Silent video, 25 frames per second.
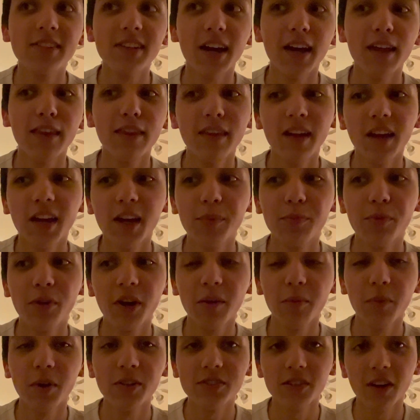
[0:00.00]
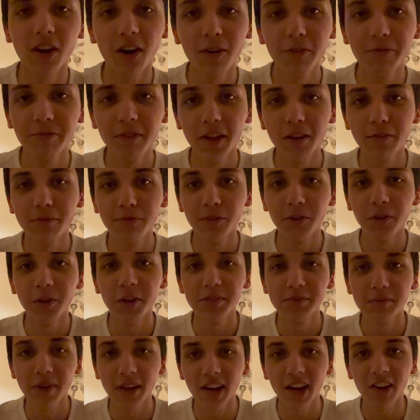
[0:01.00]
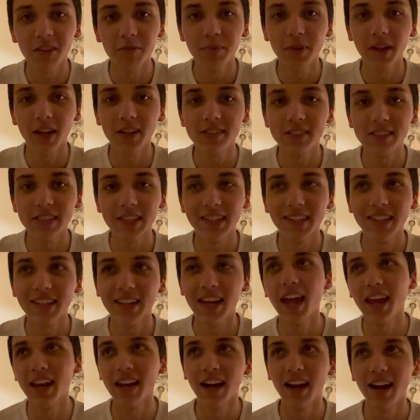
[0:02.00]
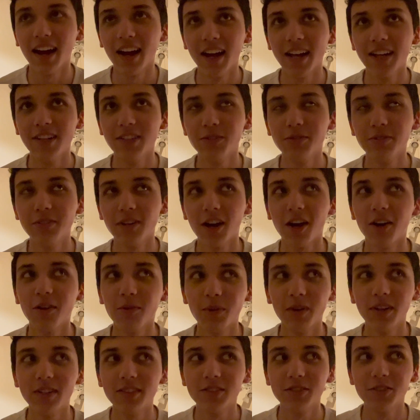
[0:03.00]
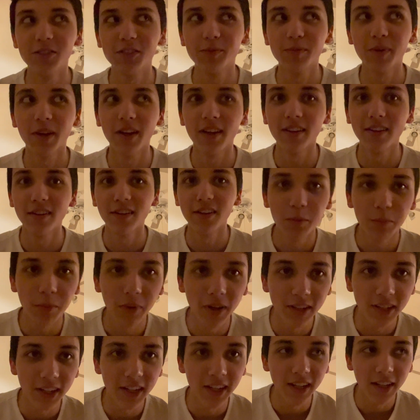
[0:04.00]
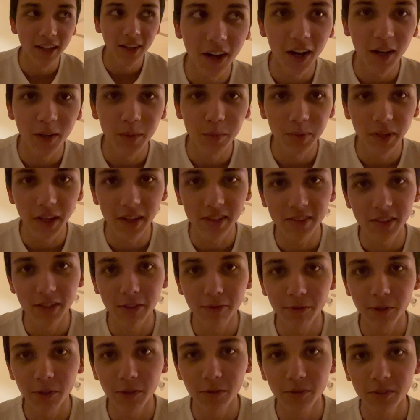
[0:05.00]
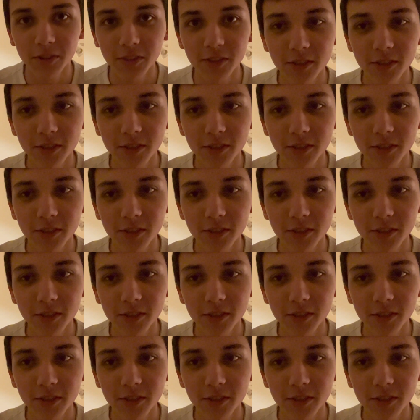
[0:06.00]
I think pretty much all fake fruit is made out of plastic, and I do not want to spend money on plastic fruit.